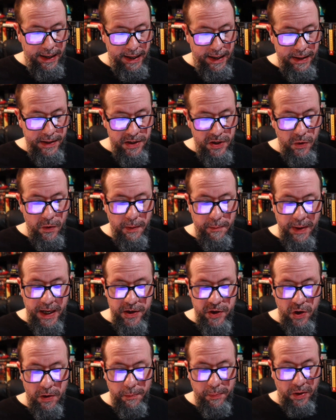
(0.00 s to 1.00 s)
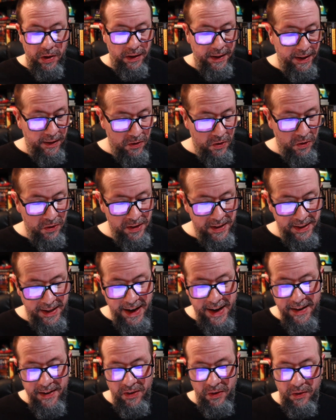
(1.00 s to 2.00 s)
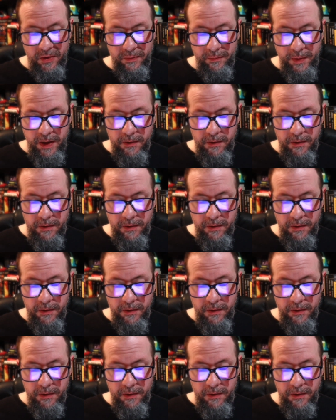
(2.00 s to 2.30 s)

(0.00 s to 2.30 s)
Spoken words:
into a major political scandal